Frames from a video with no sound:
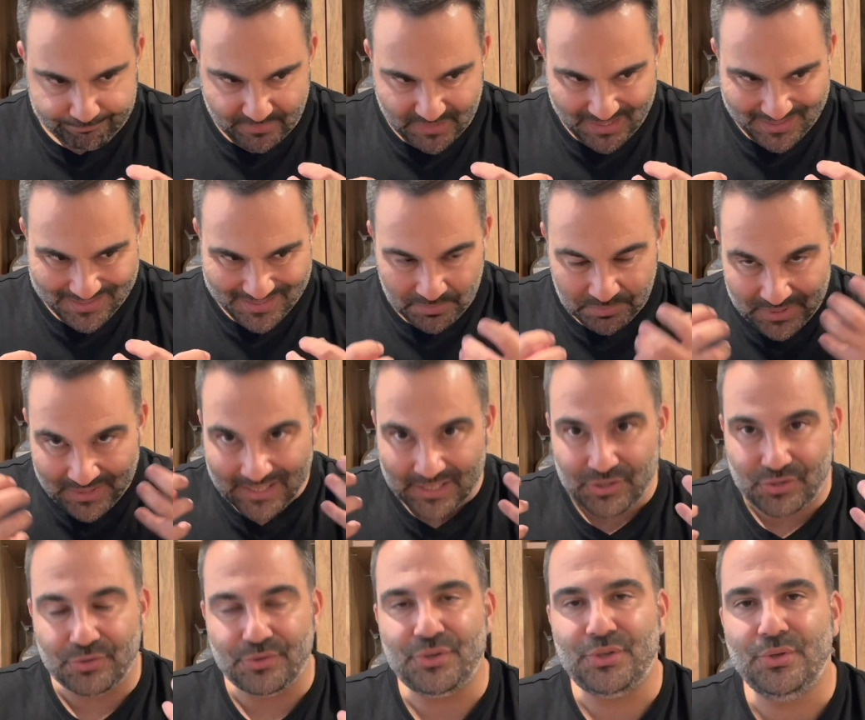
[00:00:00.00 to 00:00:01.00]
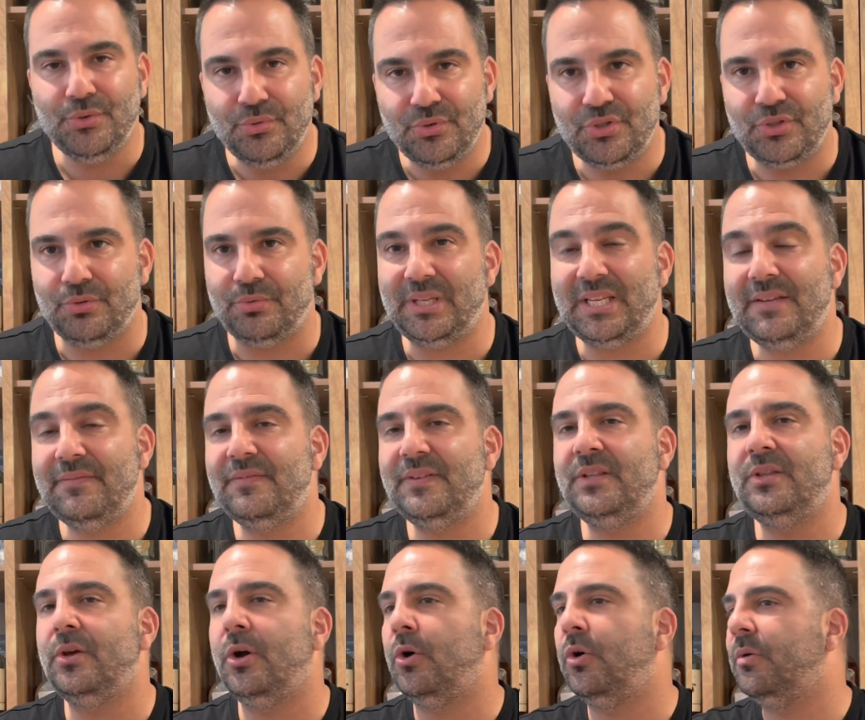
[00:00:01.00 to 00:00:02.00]
something that you're used to, even
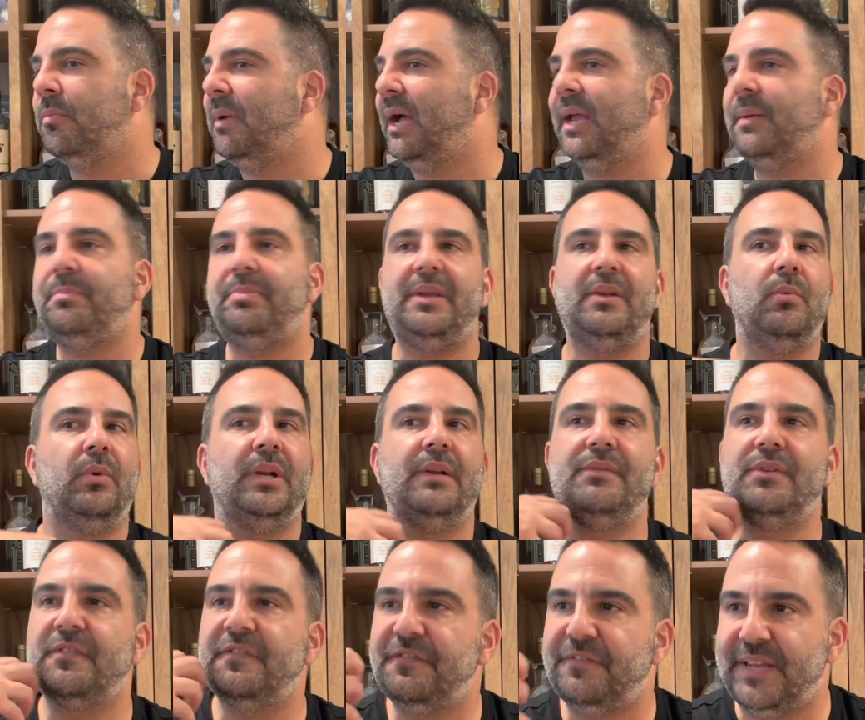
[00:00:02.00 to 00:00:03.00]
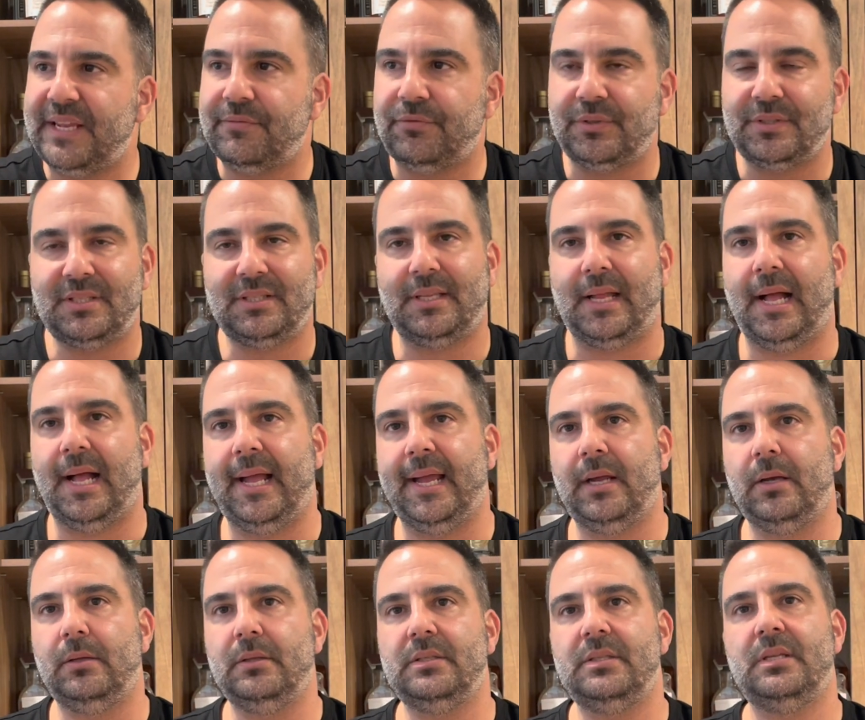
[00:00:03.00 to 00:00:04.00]
though it might be one of your favorite
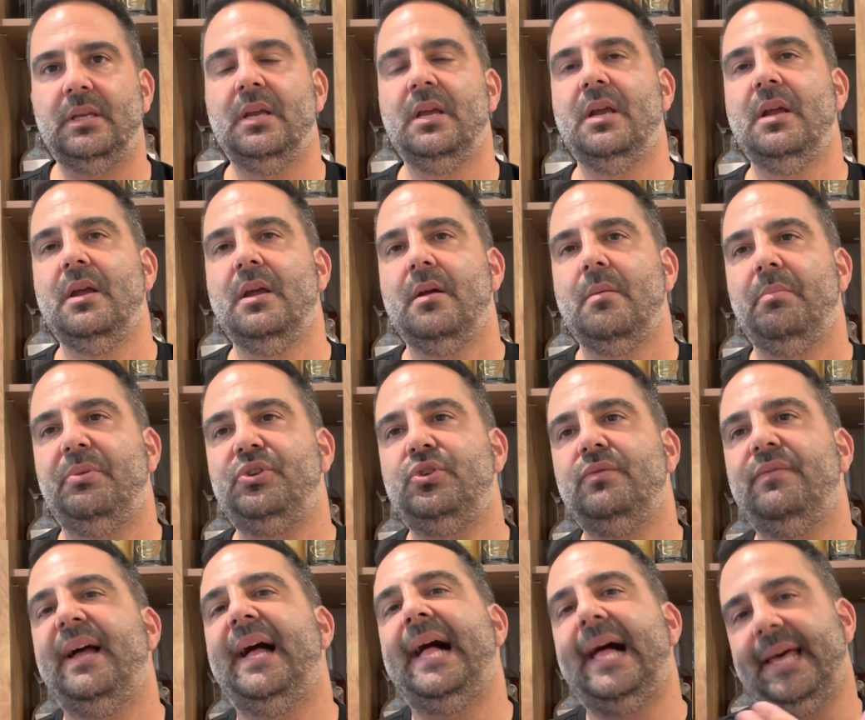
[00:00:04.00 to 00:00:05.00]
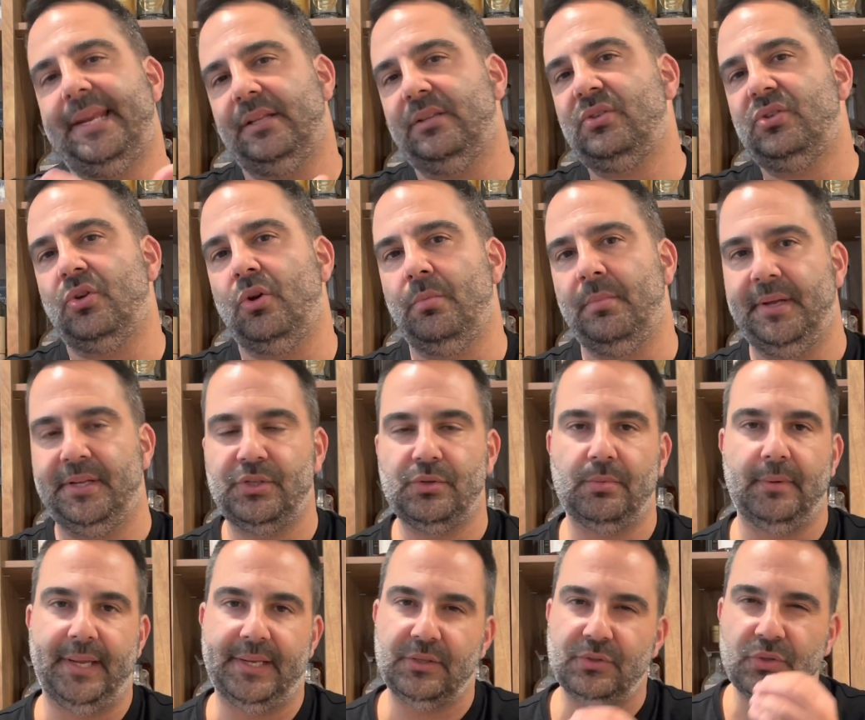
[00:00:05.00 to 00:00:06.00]
styles, but you've had it so much,
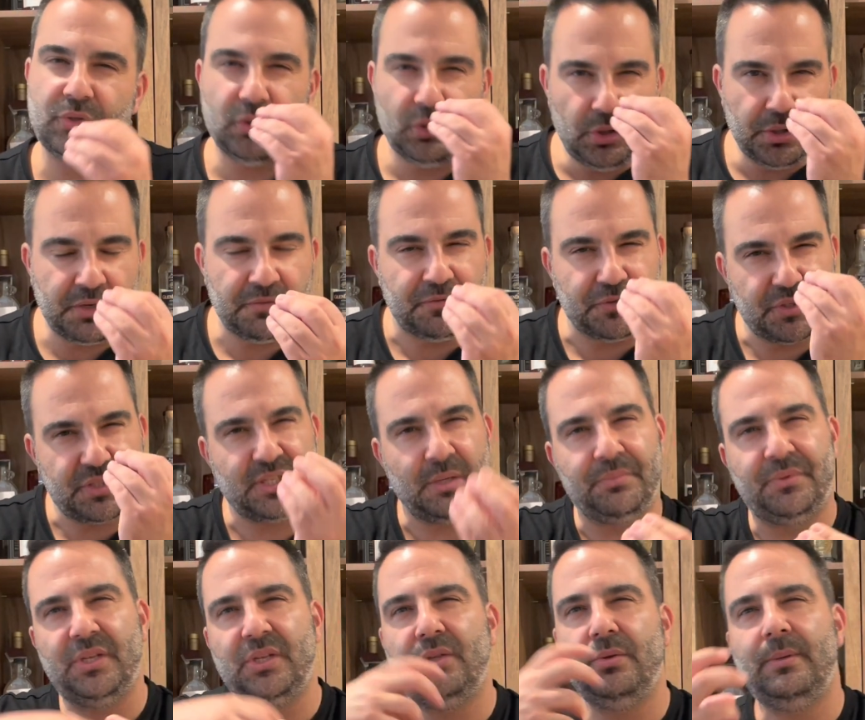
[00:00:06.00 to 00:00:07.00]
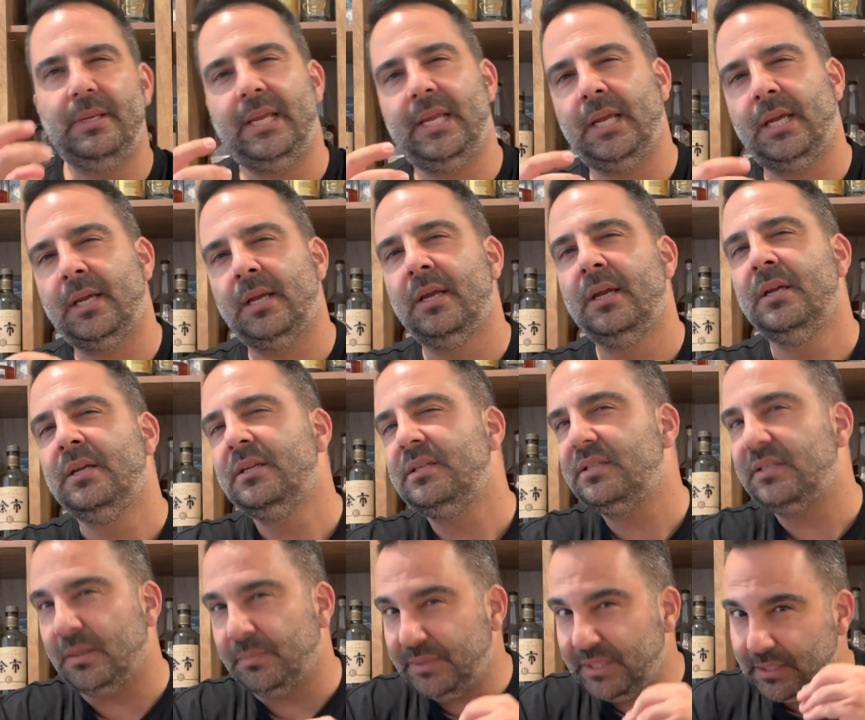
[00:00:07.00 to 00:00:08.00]
right? So you're looking for something unique,
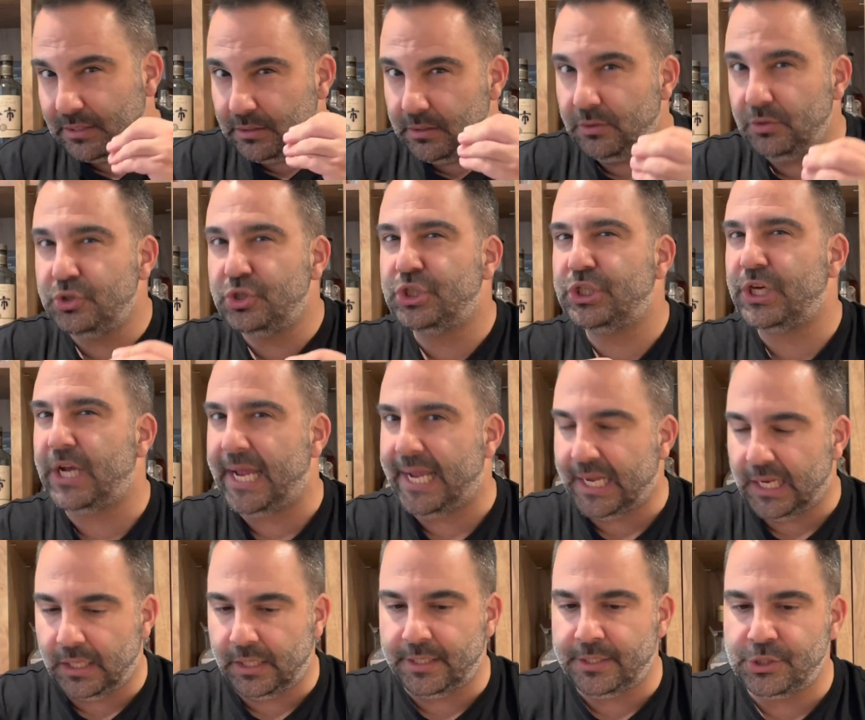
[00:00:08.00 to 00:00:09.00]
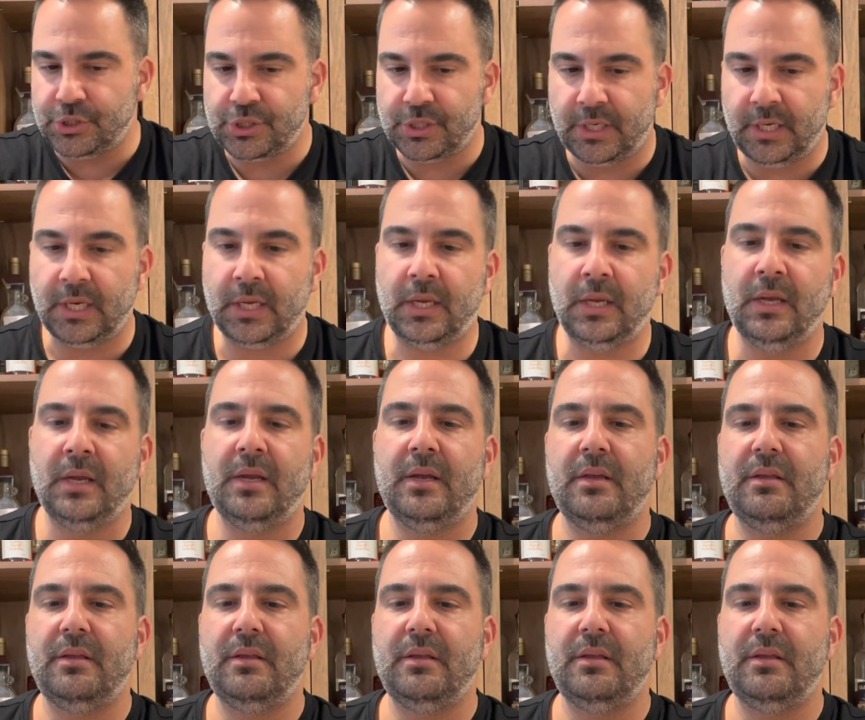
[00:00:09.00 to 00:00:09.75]
something a little challenging.